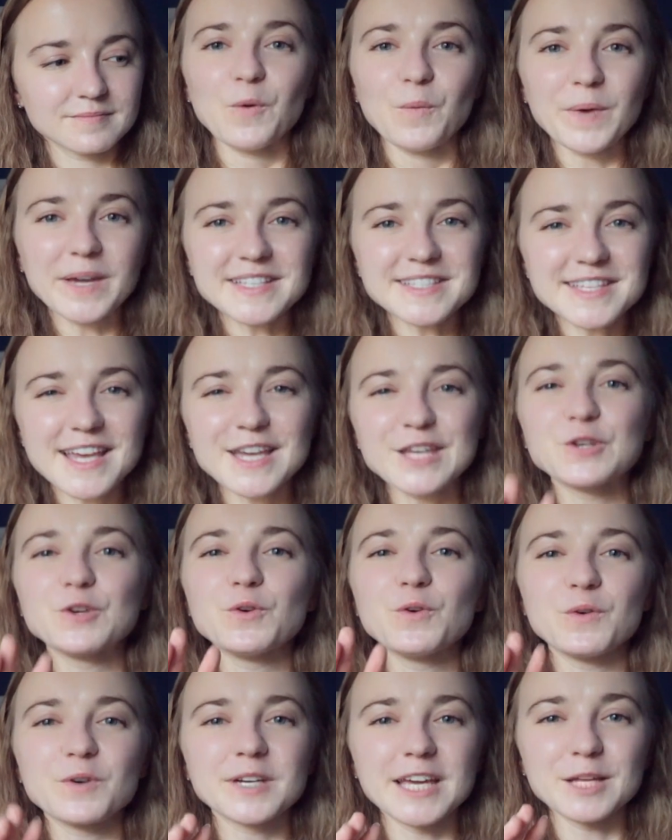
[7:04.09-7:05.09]
We can say
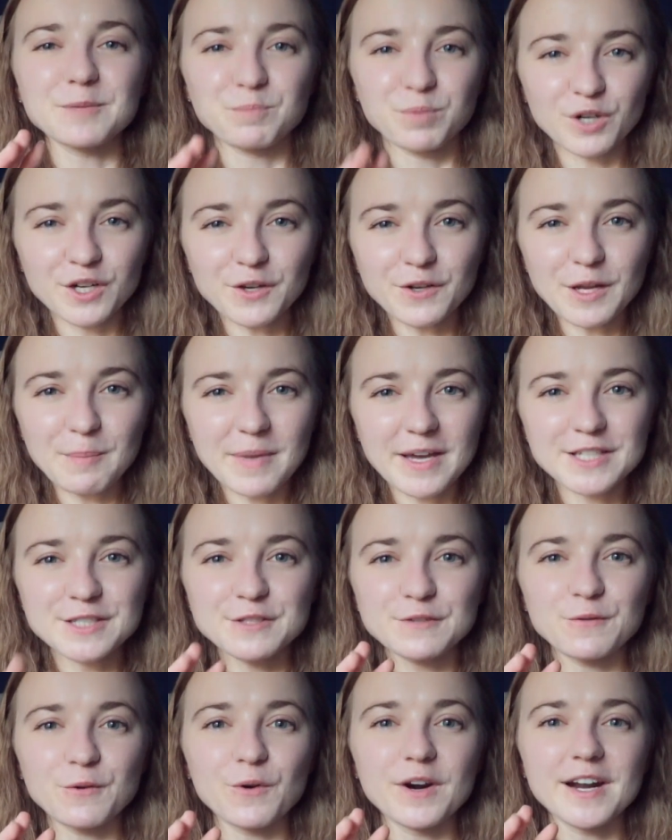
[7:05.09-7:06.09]
you get put on a
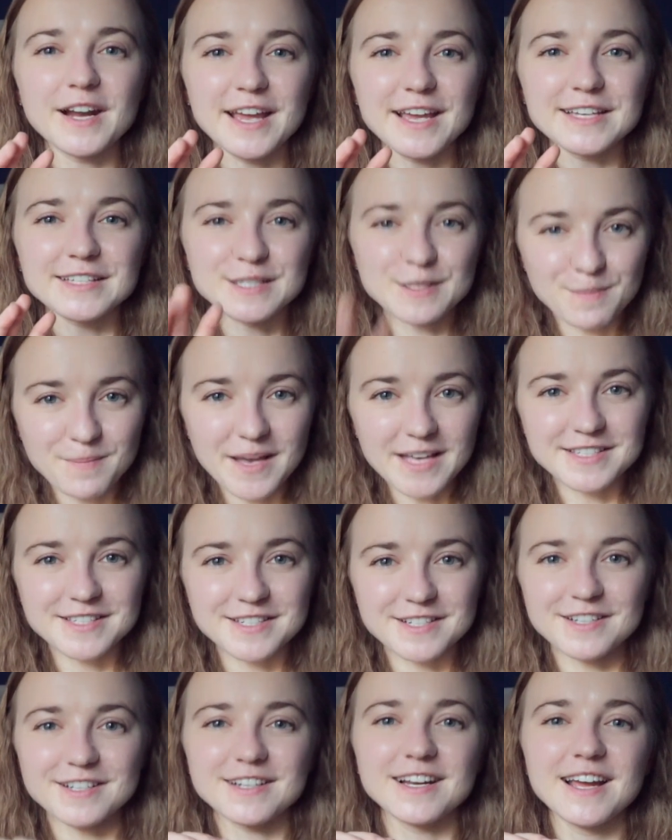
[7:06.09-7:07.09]
bench for a
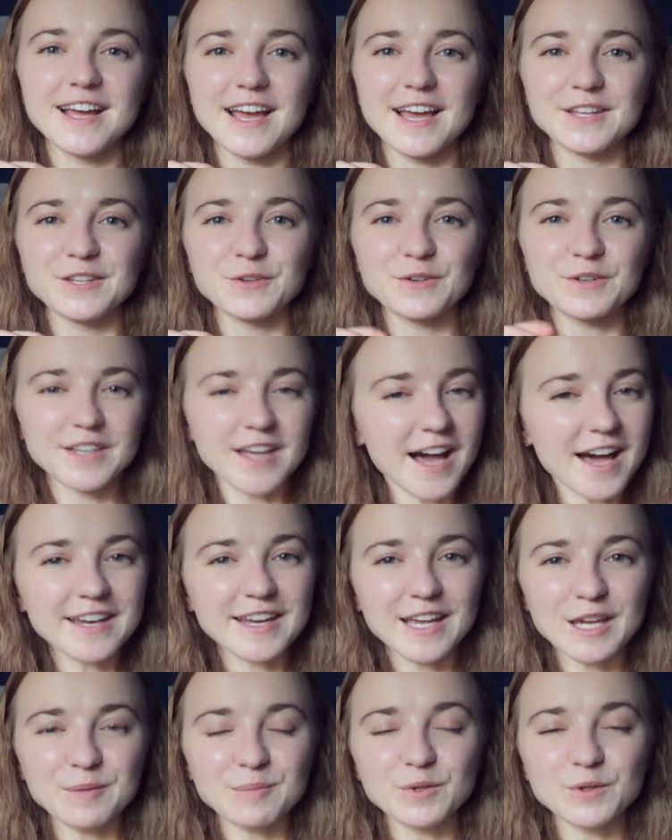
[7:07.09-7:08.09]
semester and you're not
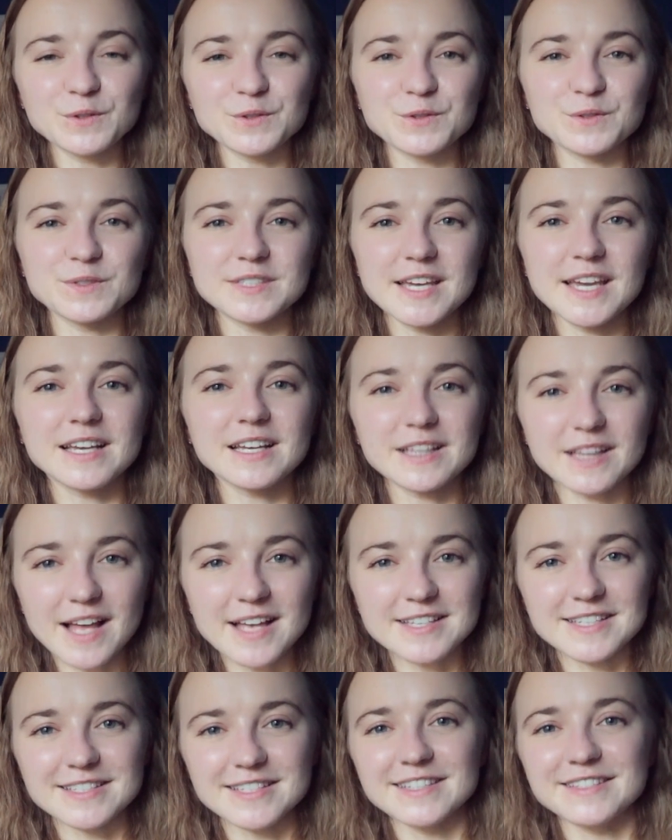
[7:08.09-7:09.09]
able to take
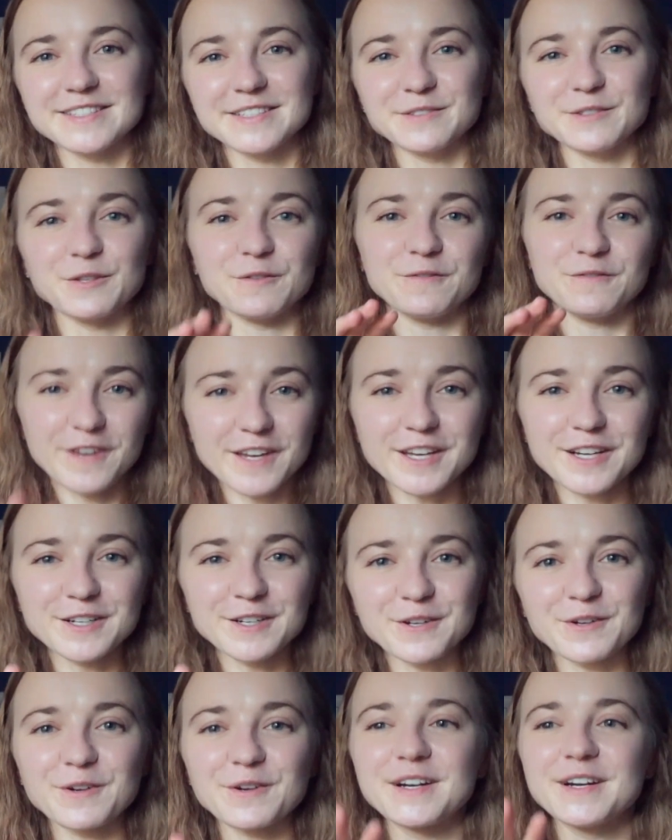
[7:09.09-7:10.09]
classes until you figure
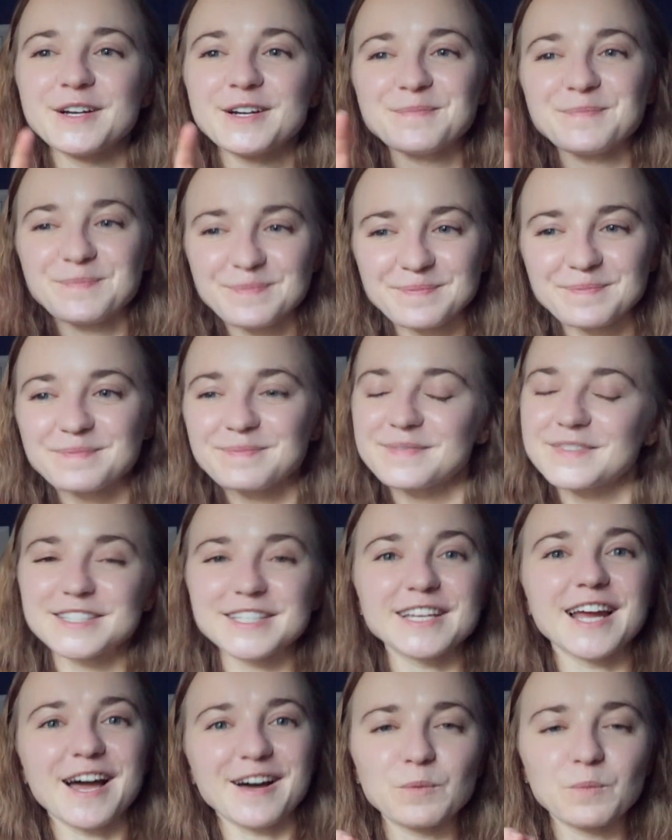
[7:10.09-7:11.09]
your
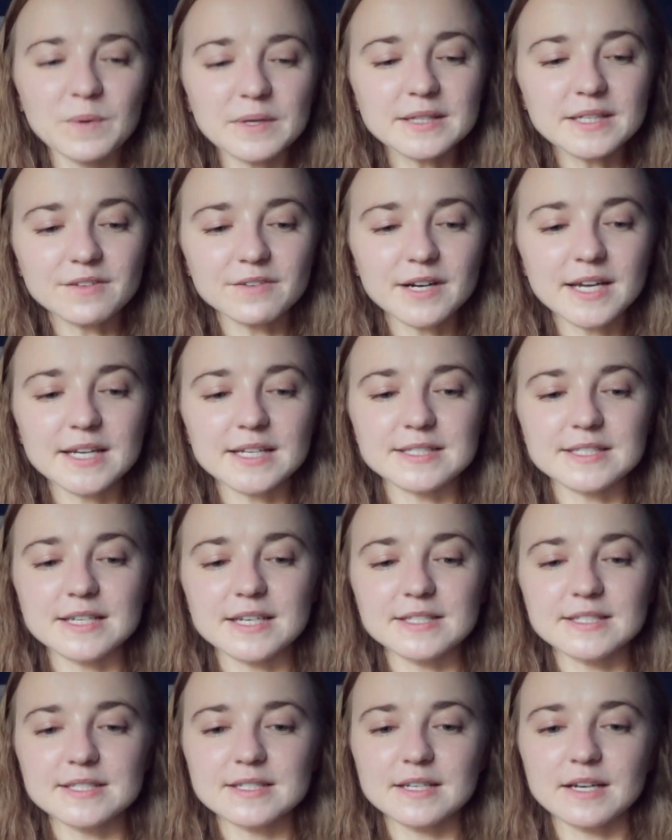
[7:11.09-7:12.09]
shit out. With the grades,
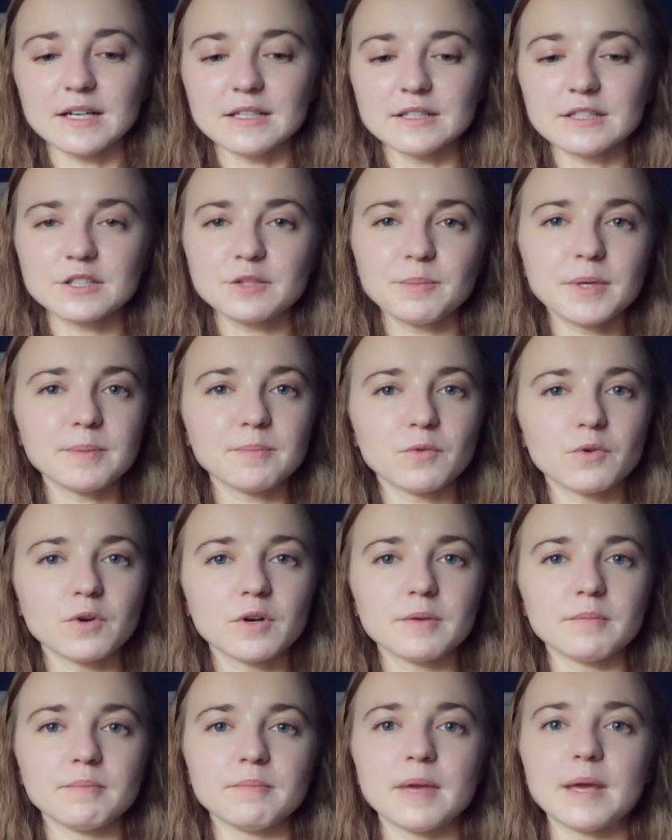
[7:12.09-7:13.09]
it's a little bit
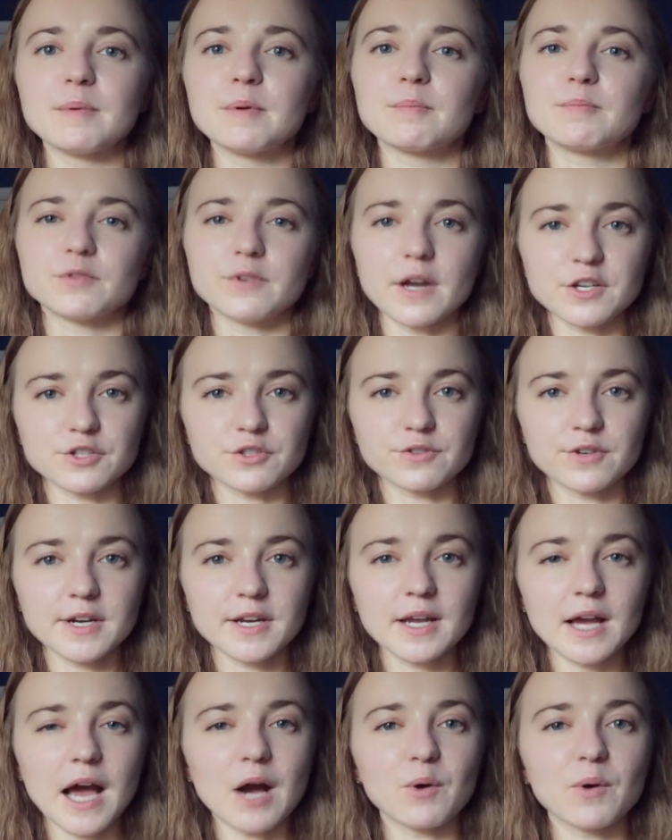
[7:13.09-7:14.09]
more maybe
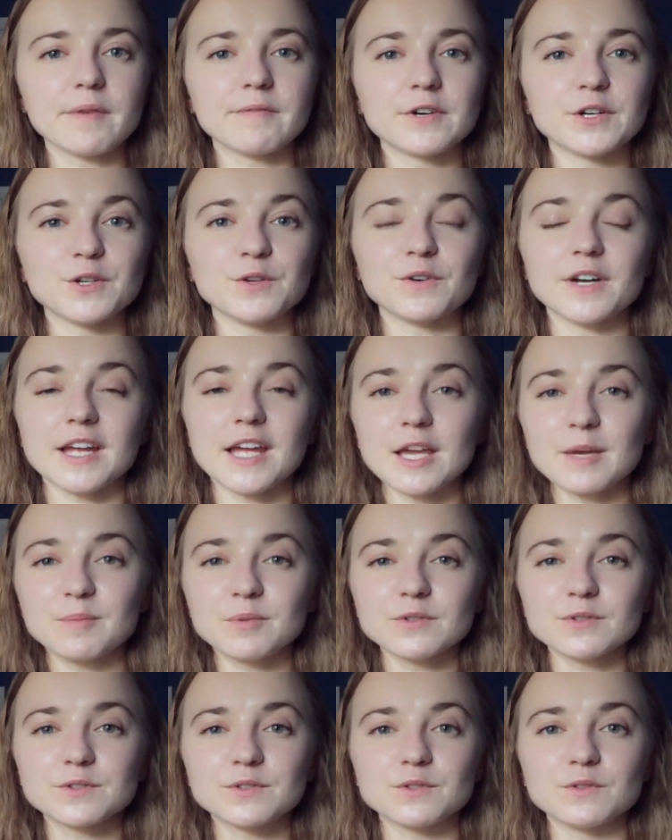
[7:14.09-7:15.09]
pressuring. However, you're
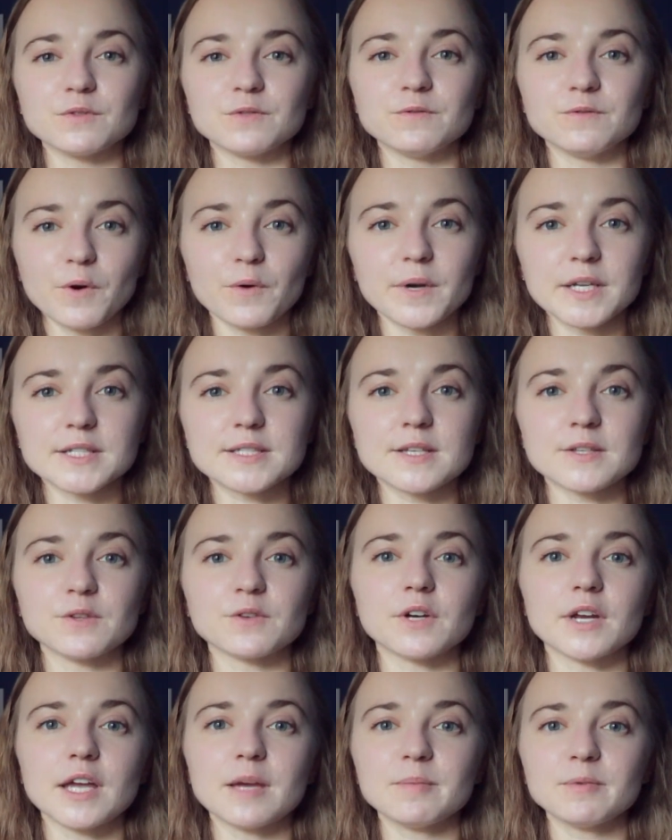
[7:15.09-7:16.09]
able to focus and
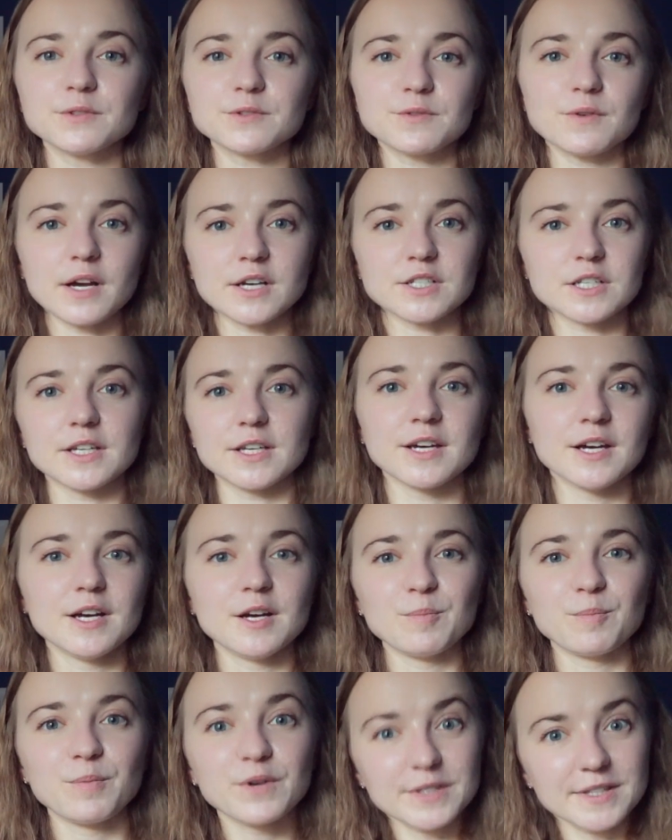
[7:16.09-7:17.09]
you're able to actually
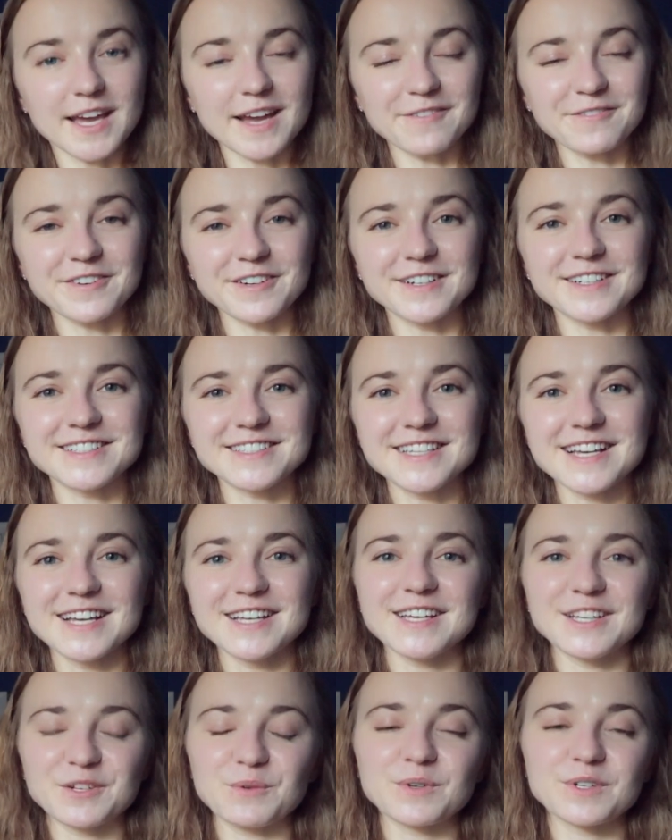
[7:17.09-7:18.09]
put effort
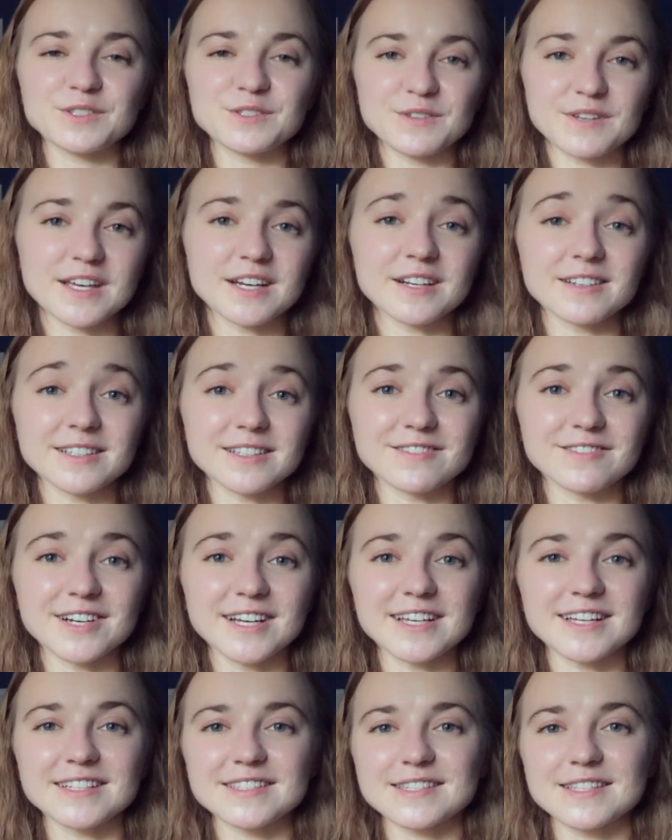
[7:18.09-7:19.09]
in order to get a good
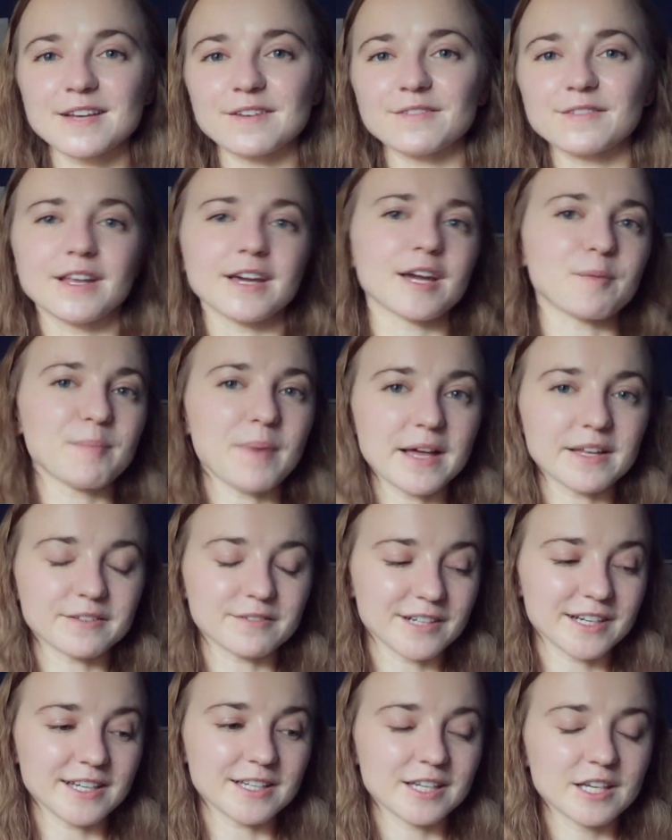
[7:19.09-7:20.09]
grade instead of like a bad
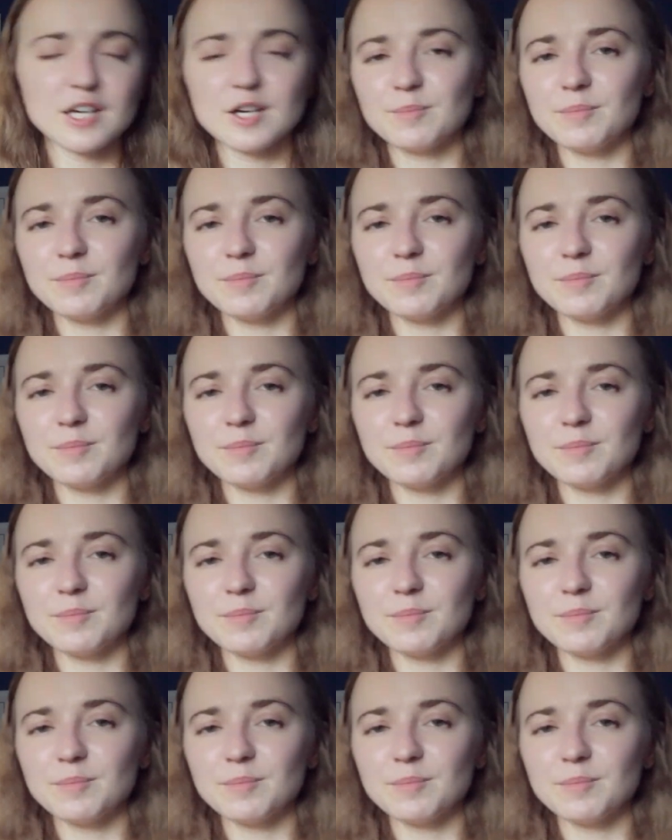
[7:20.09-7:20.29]
grade.